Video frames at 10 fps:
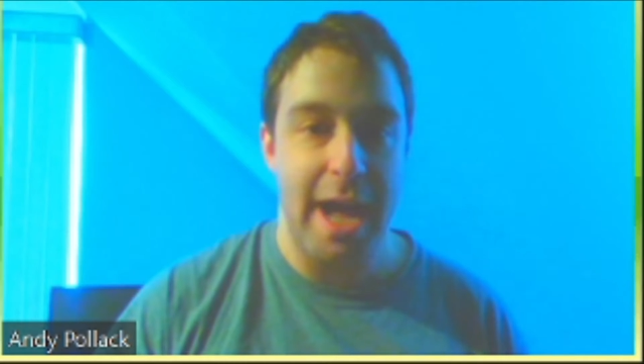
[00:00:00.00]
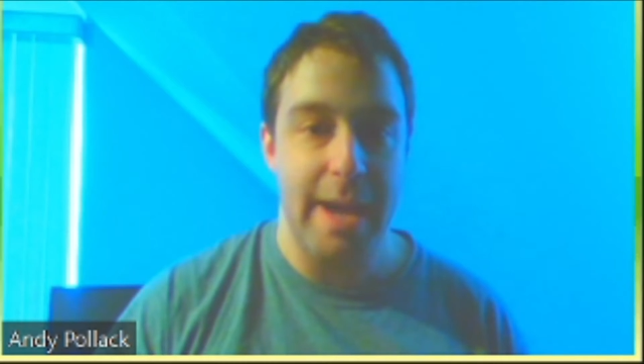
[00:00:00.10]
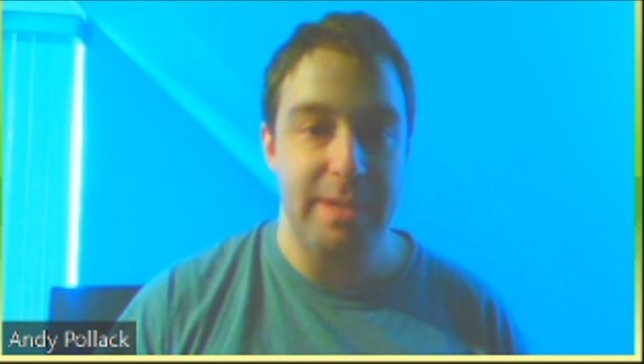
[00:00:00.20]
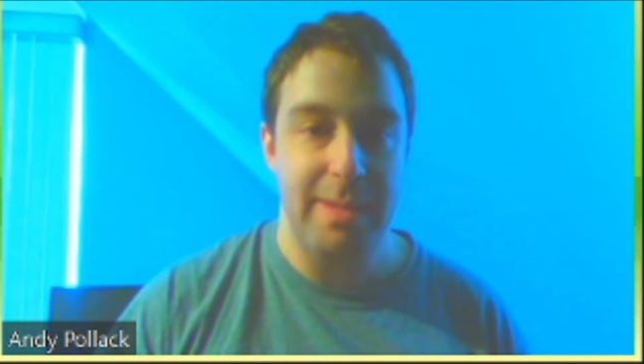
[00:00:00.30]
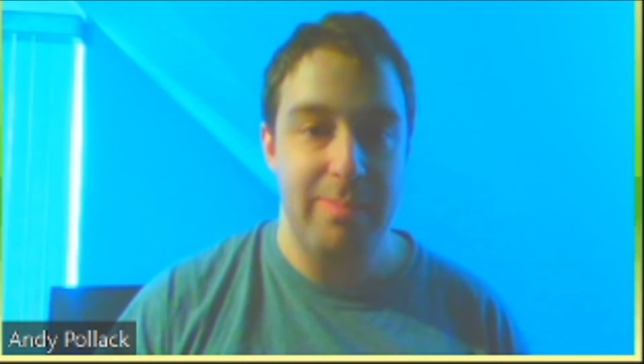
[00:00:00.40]
I
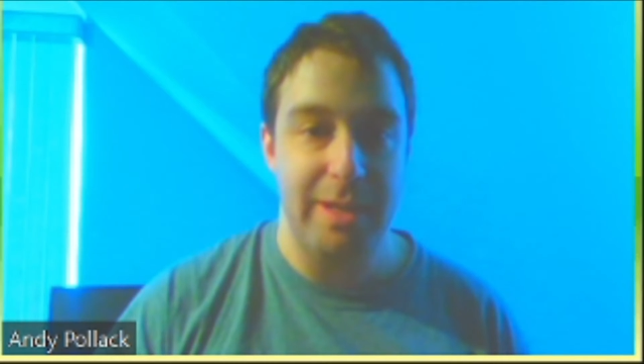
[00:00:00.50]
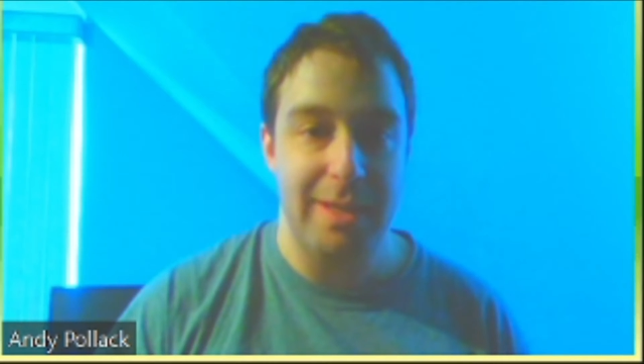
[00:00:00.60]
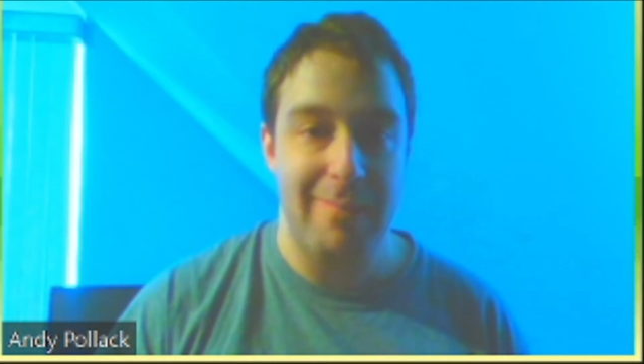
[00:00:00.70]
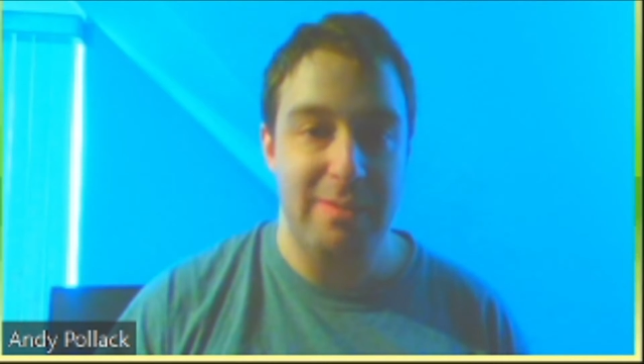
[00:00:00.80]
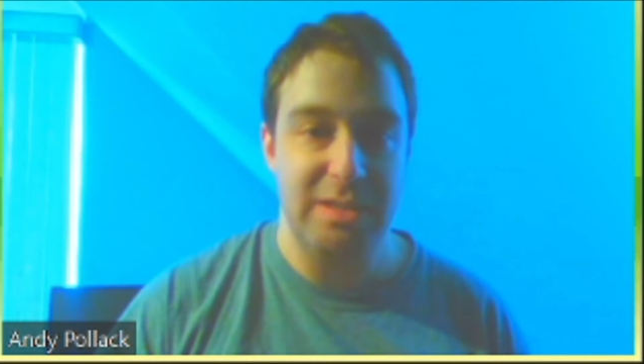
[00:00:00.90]
am deeply
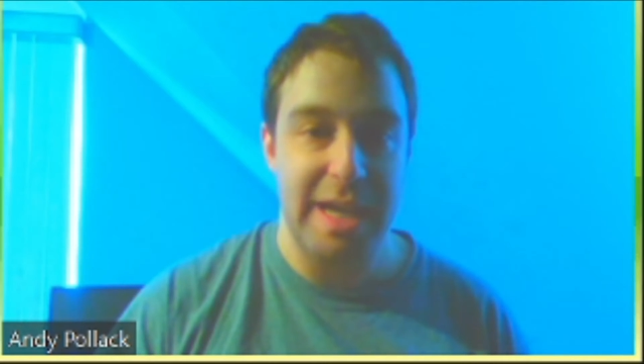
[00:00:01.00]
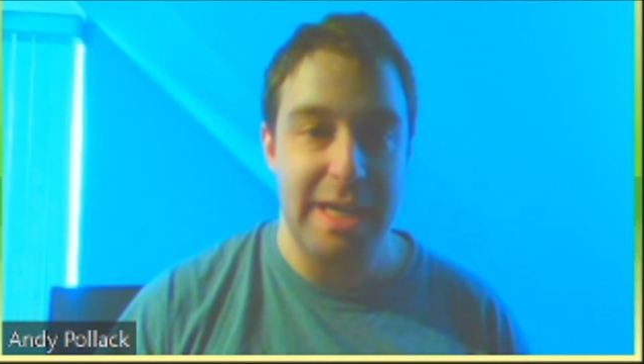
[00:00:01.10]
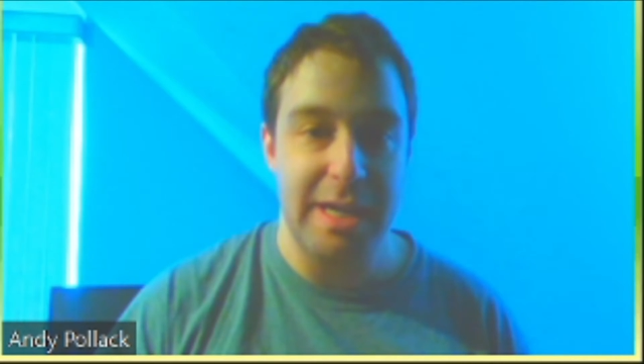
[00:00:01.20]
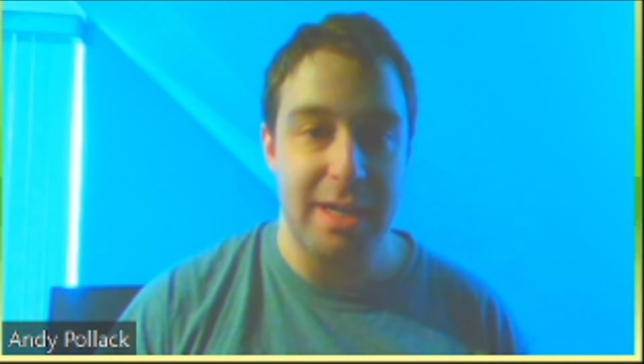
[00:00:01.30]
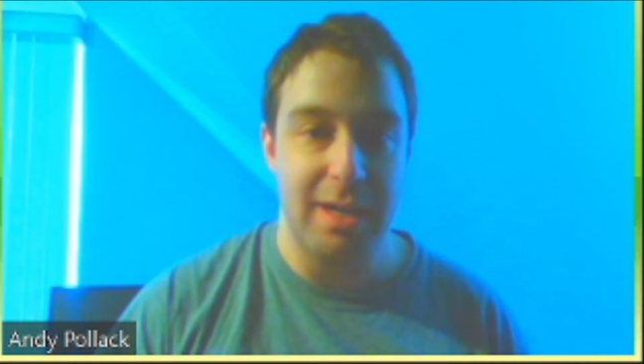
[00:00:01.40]

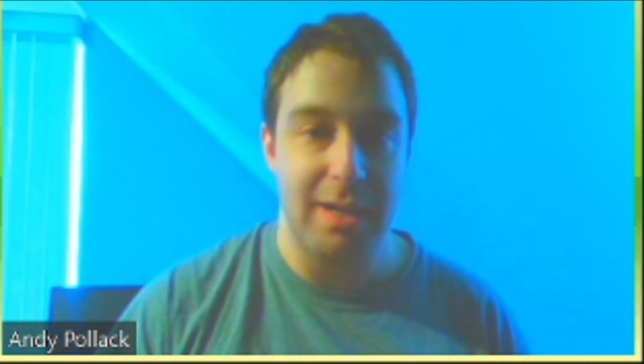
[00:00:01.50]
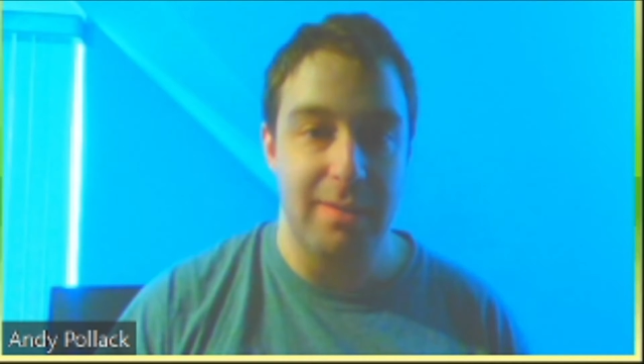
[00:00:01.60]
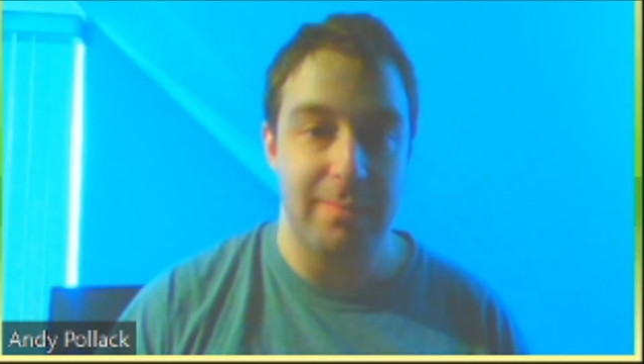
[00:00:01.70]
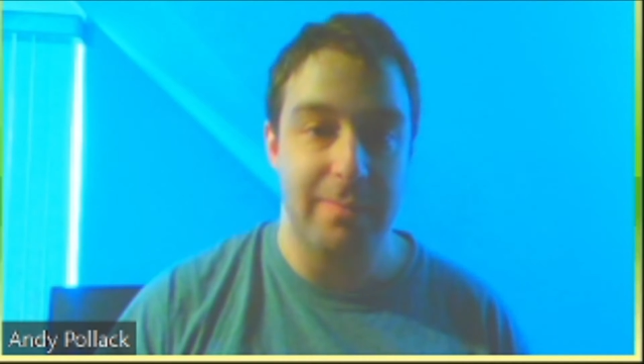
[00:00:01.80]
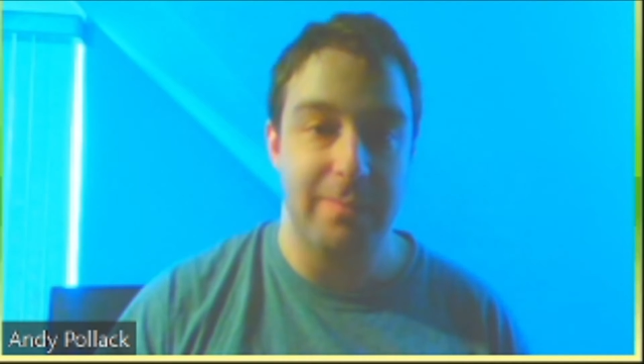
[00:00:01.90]
devastated
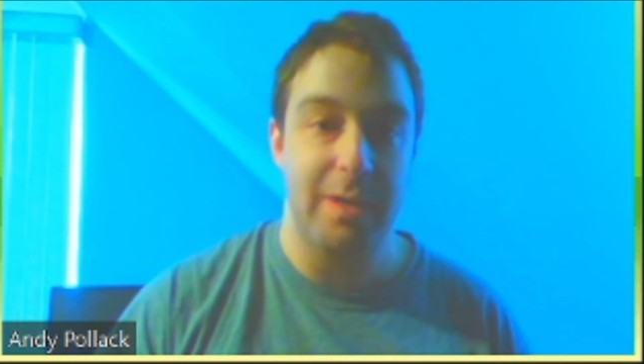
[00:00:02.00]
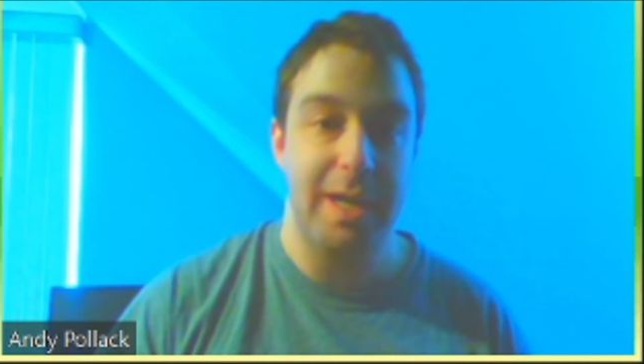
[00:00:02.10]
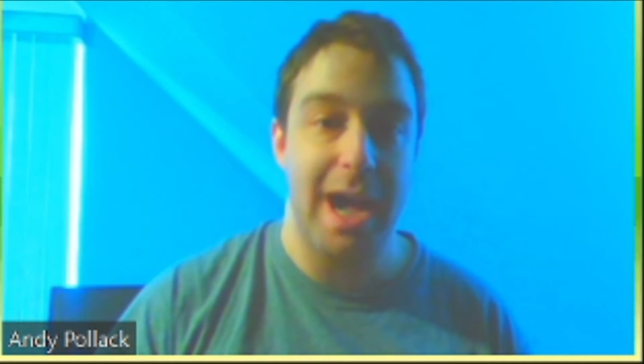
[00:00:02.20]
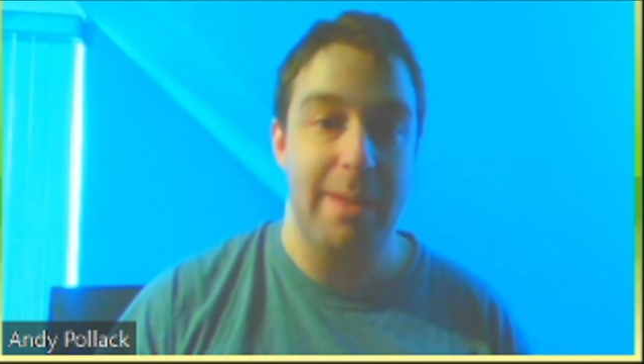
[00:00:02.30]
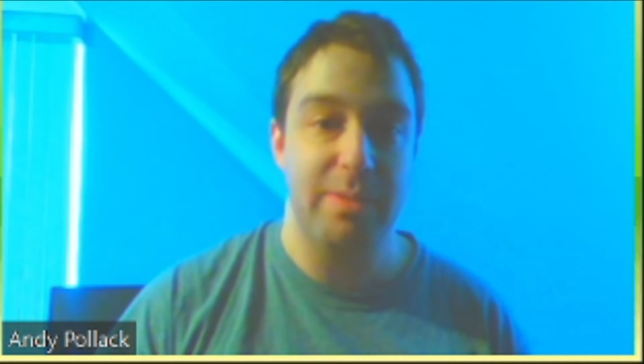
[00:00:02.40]
of what
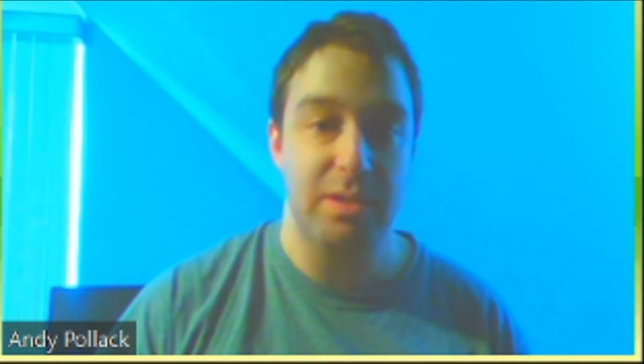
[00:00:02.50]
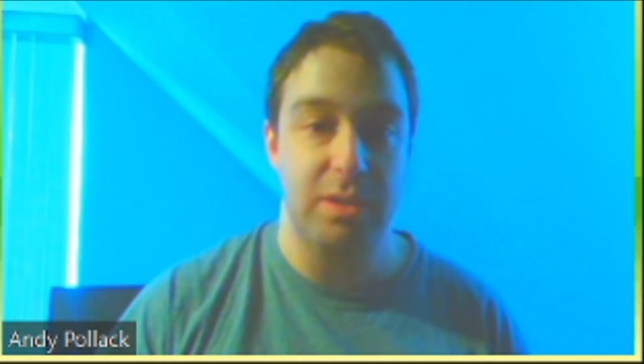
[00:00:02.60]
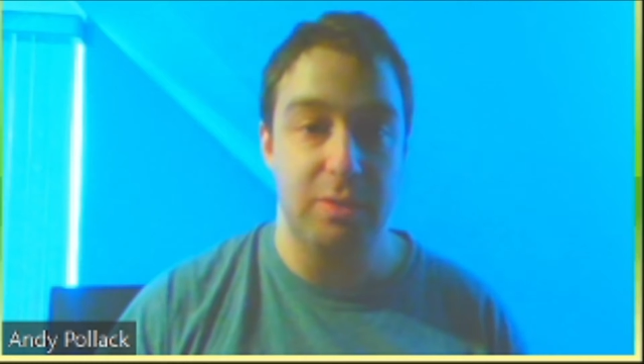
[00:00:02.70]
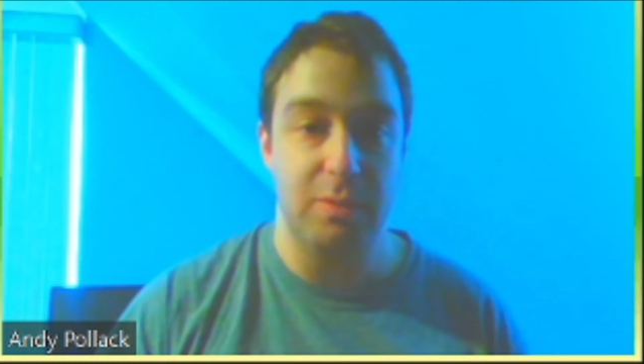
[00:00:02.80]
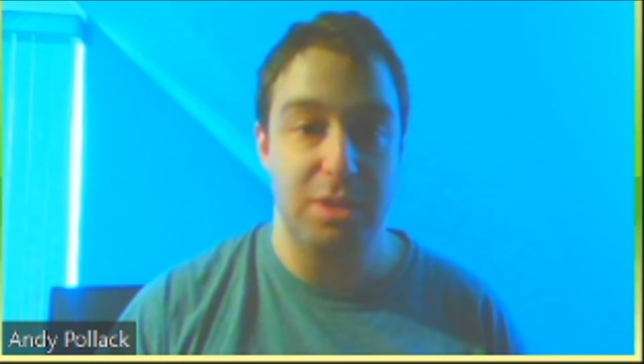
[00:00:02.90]
happened
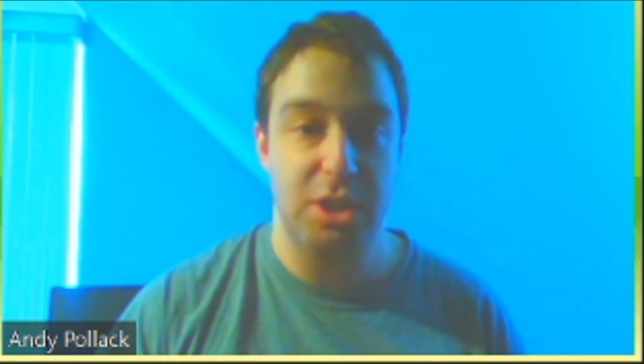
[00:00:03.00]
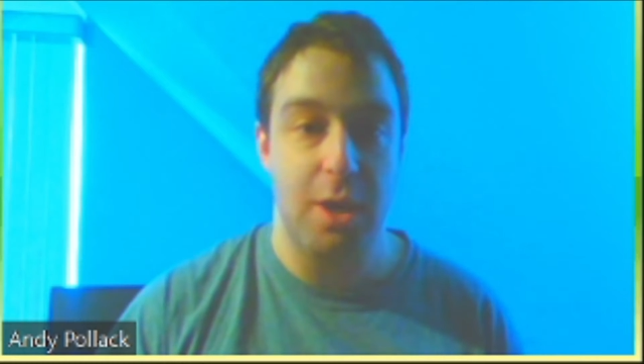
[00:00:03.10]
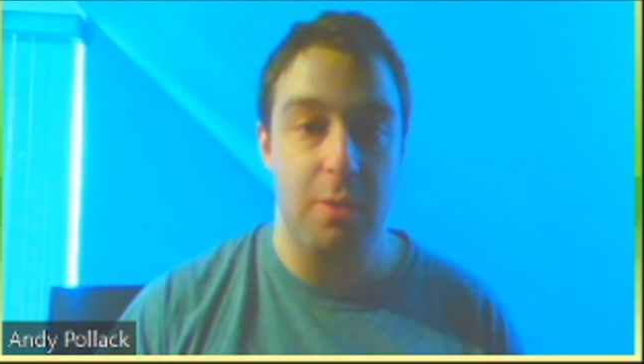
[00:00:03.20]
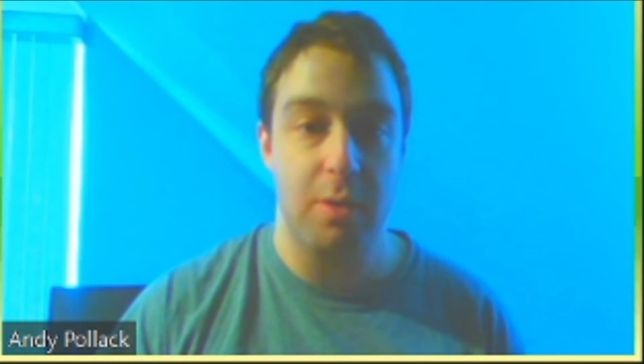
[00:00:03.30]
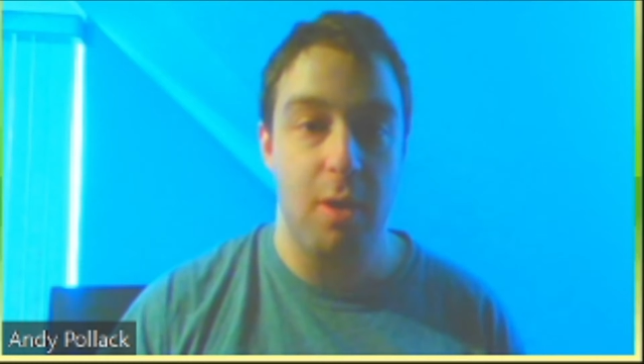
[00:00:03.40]
to
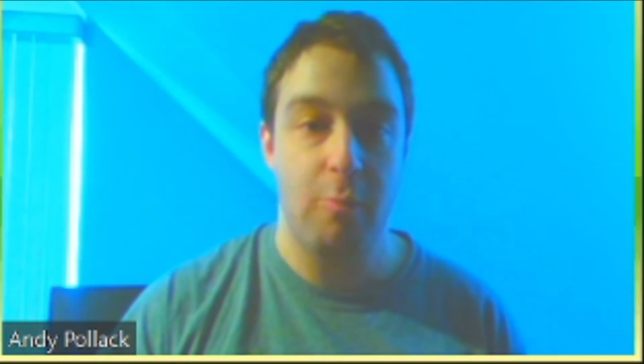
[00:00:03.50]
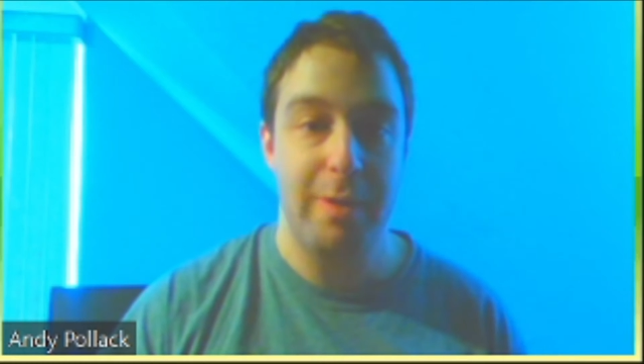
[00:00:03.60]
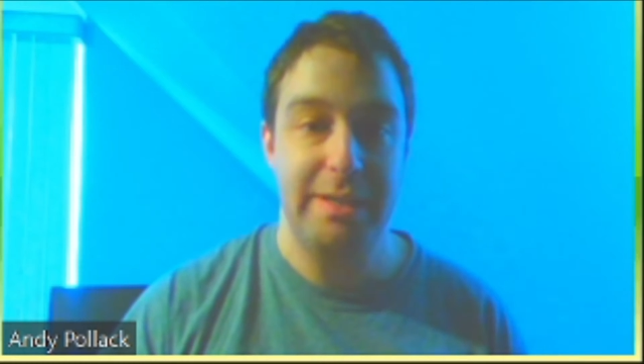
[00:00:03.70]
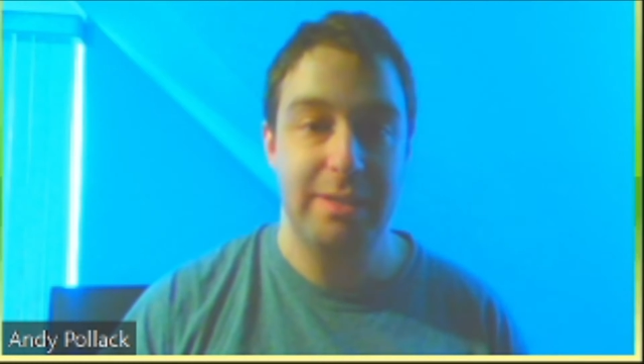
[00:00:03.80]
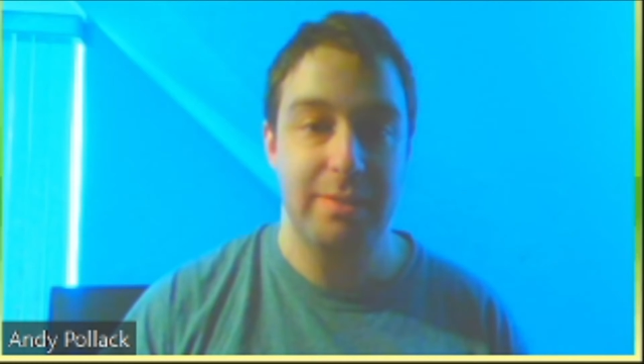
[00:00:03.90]
Michelle Go
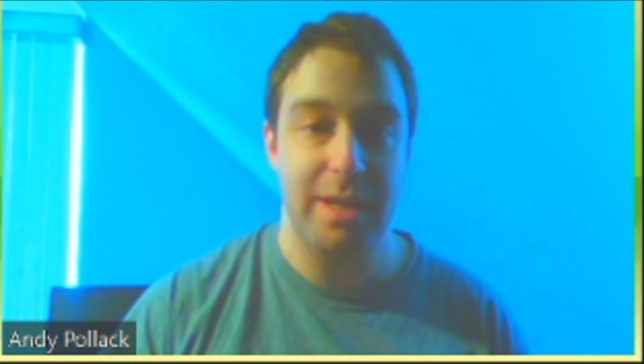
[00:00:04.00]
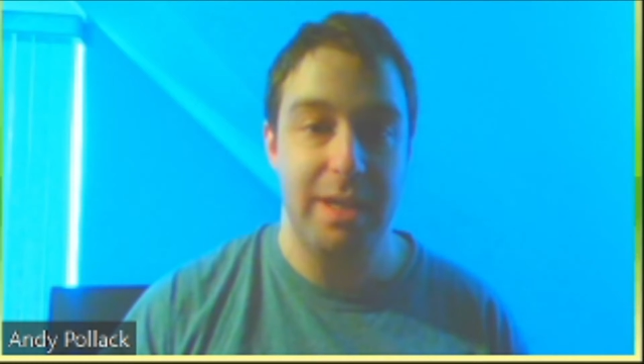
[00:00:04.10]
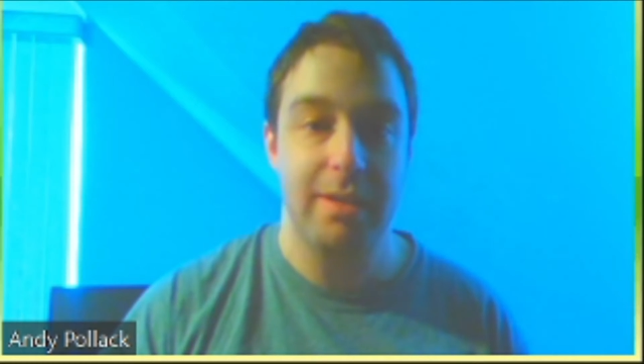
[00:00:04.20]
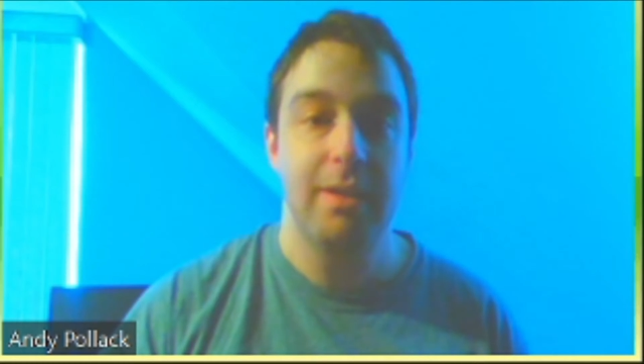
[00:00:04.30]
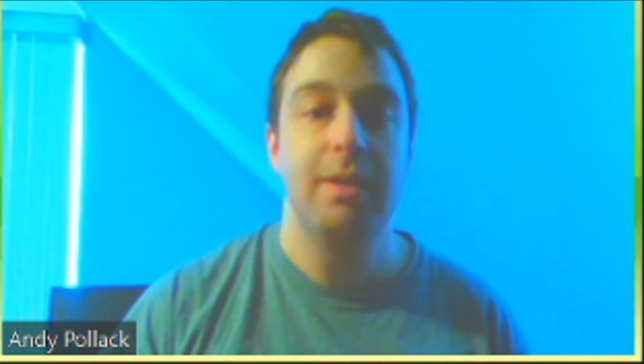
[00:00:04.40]
recently.